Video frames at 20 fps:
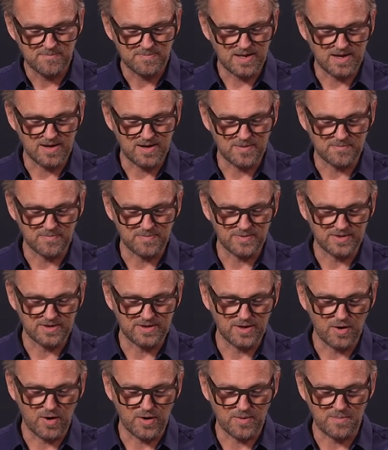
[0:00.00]
um,
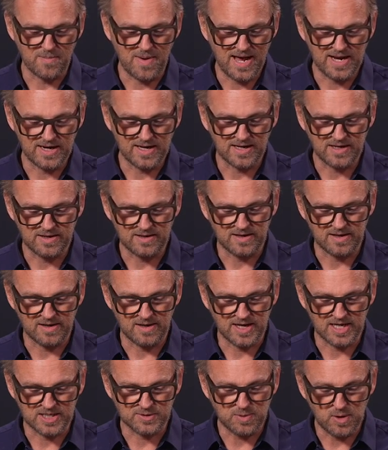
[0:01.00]
the automatic
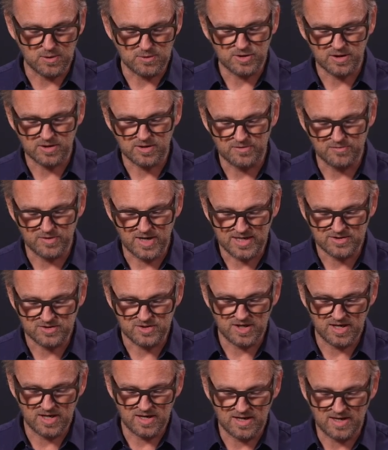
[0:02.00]
uh, exposure
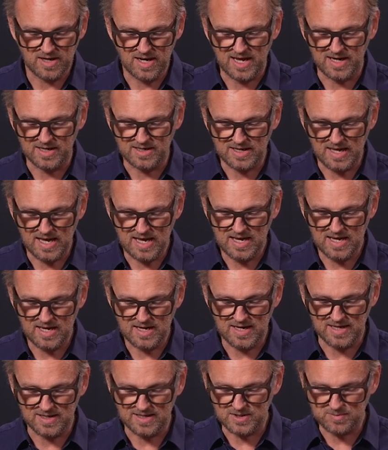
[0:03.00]
correction and
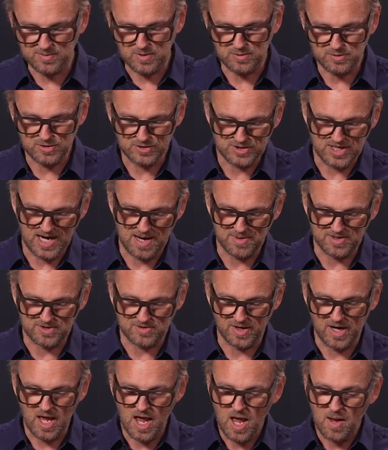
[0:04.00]
gain and exposure time and
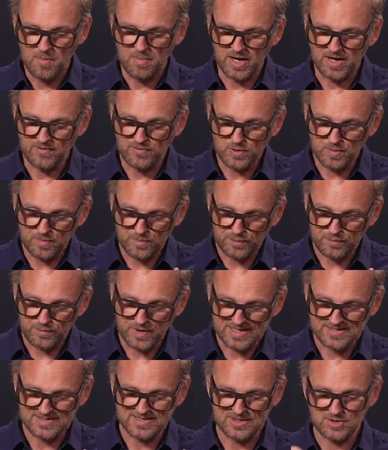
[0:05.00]
so on. But if you
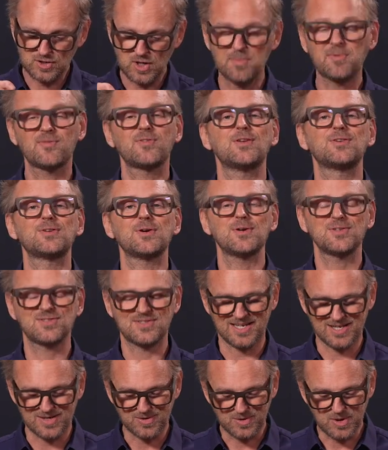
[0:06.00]
press the top of the
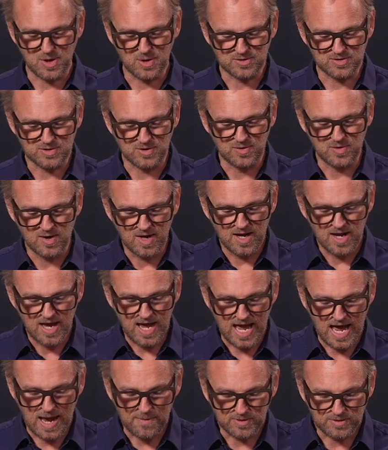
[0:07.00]
joystick, you go to
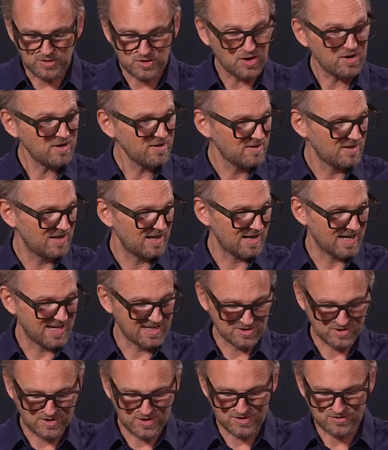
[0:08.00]
aperture,
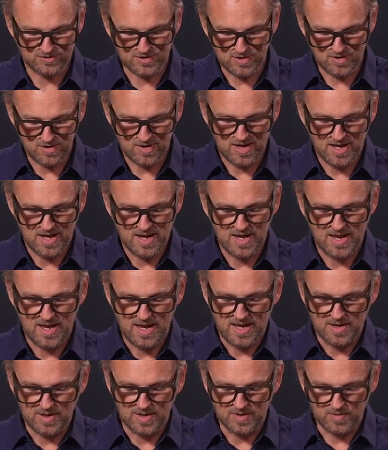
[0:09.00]
lens control,
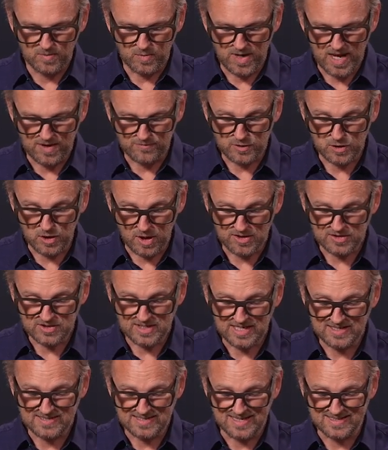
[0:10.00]
we have
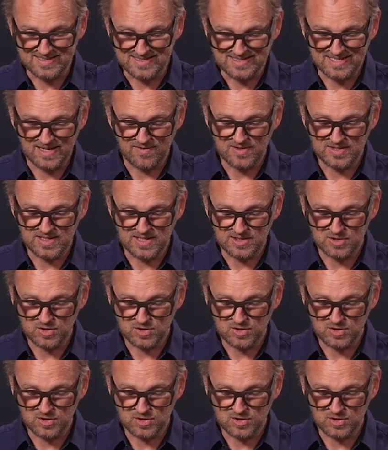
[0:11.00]
joystick sensitivity,